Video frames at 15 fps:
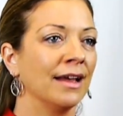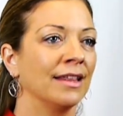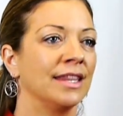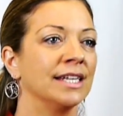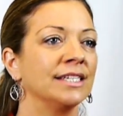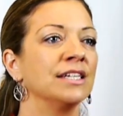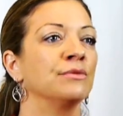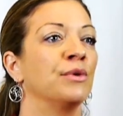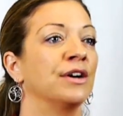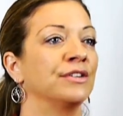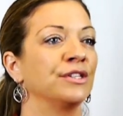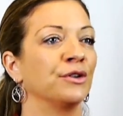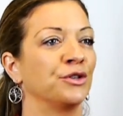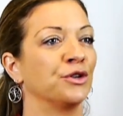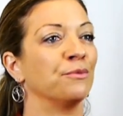This is where
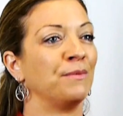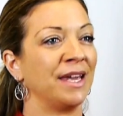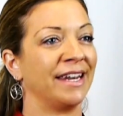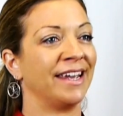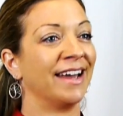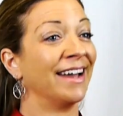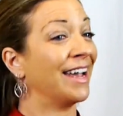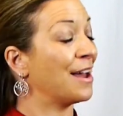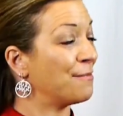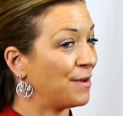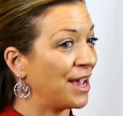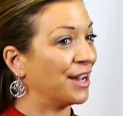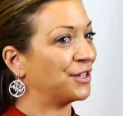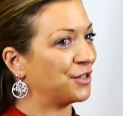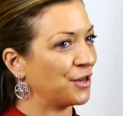social media can
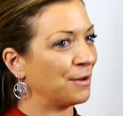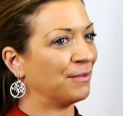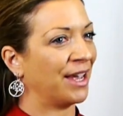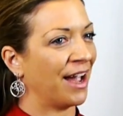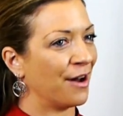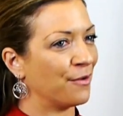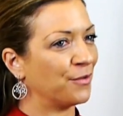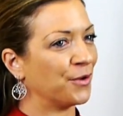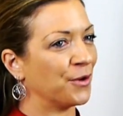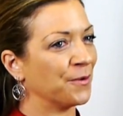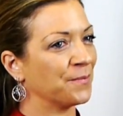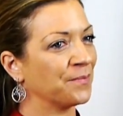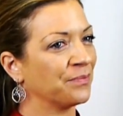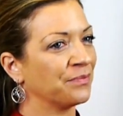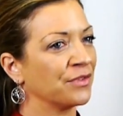be extremely
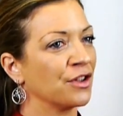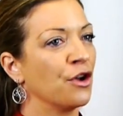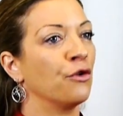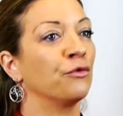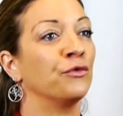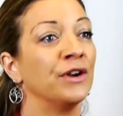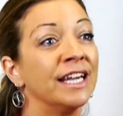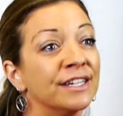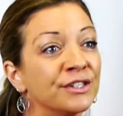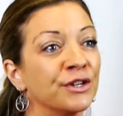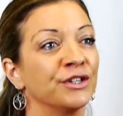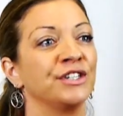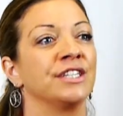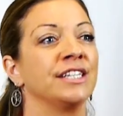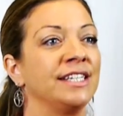helpful.
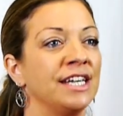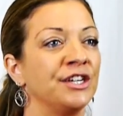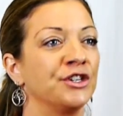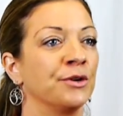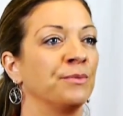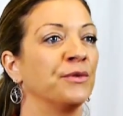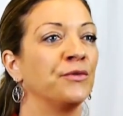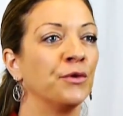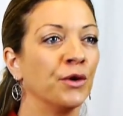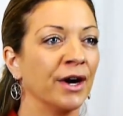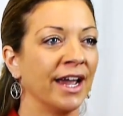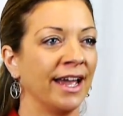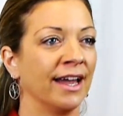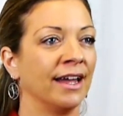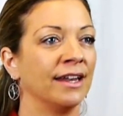Research the teacher
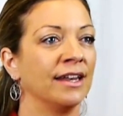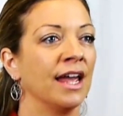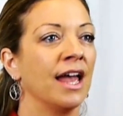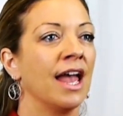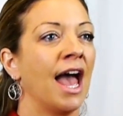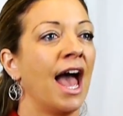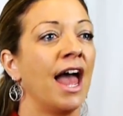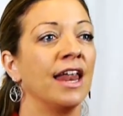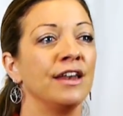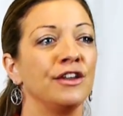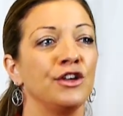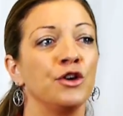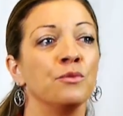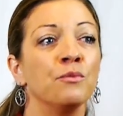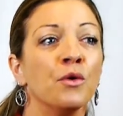beforehand,
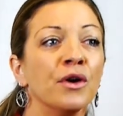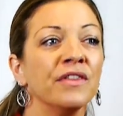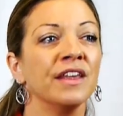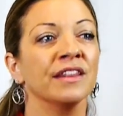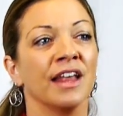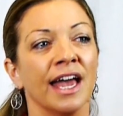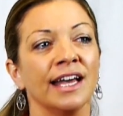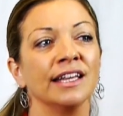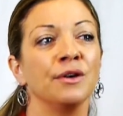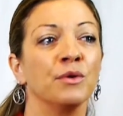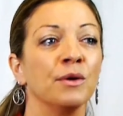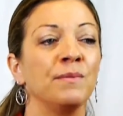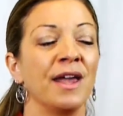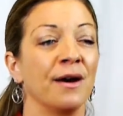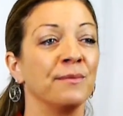and you more than likely
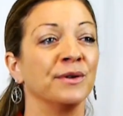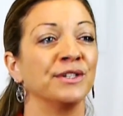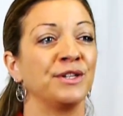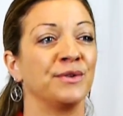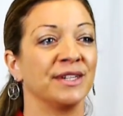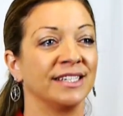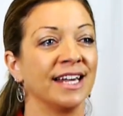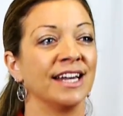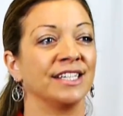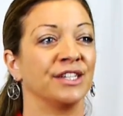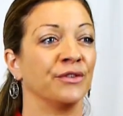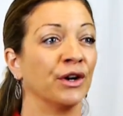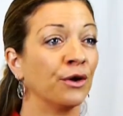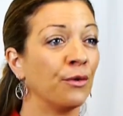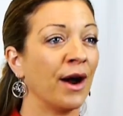will be able to assess the
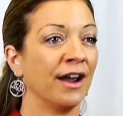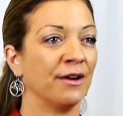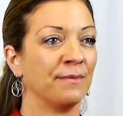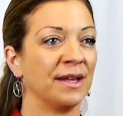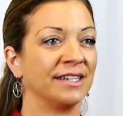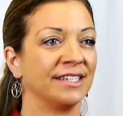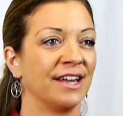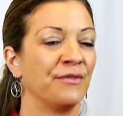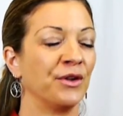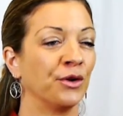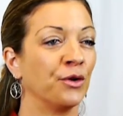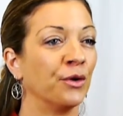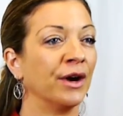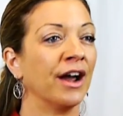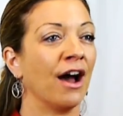requirements of their
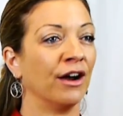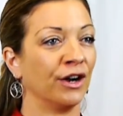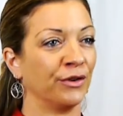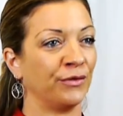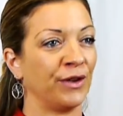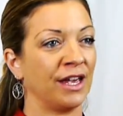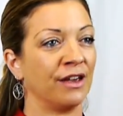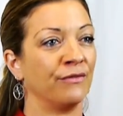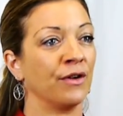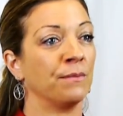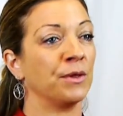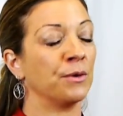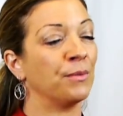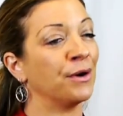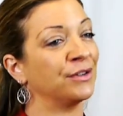choreography from
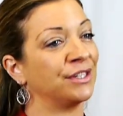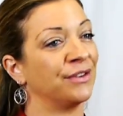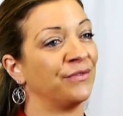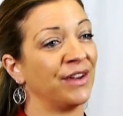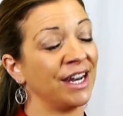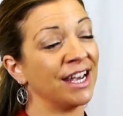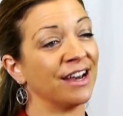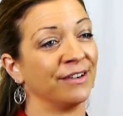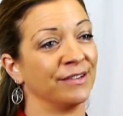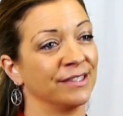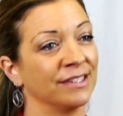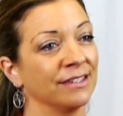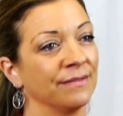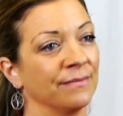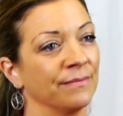their posted videos.